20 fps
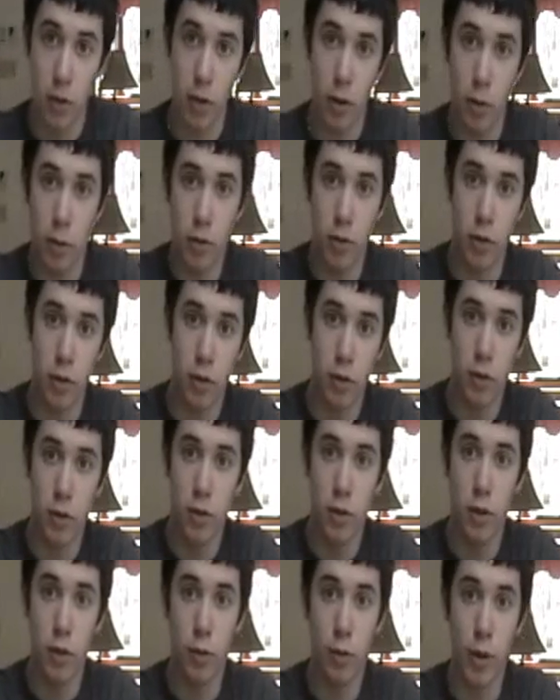So we'll this
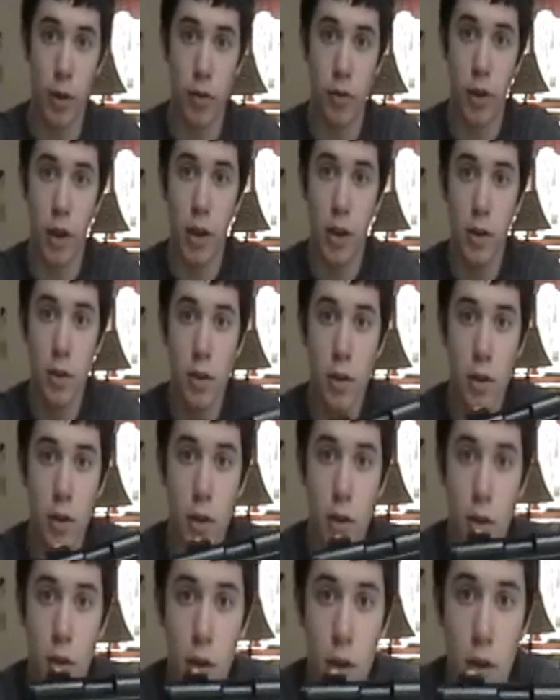rear sight
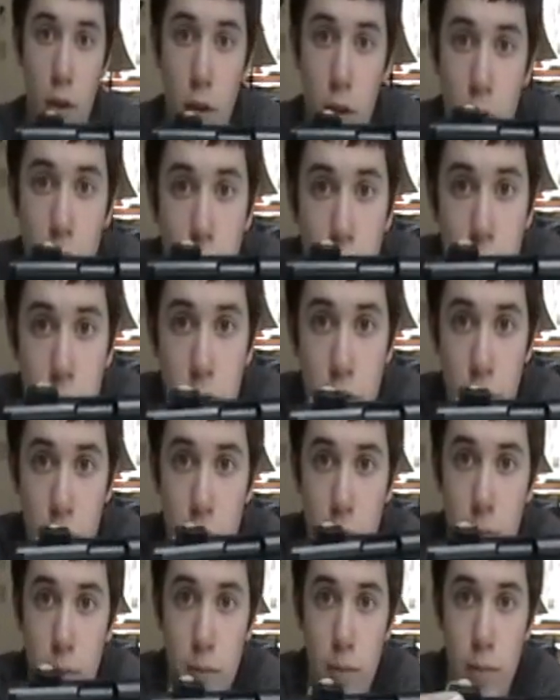
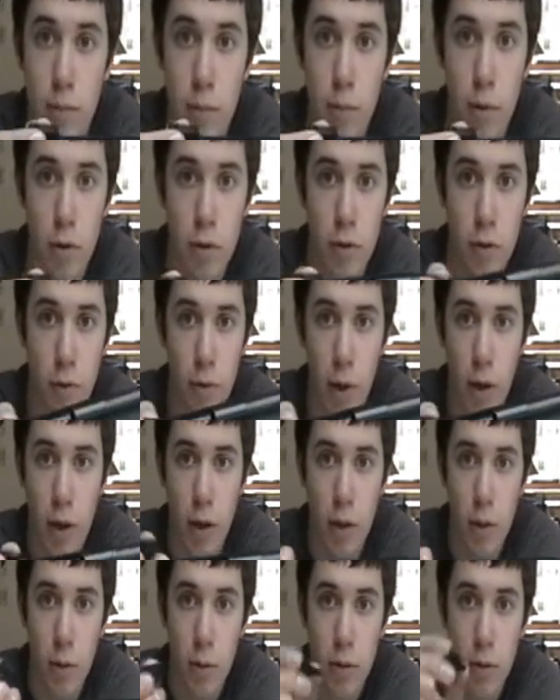just pushes right
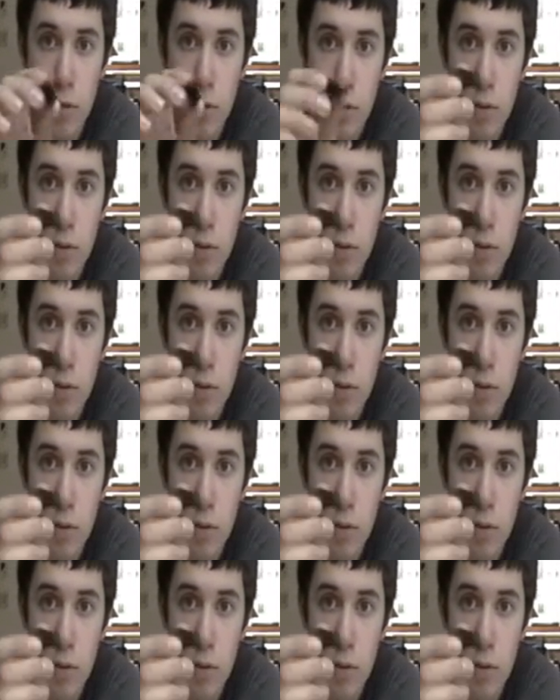out.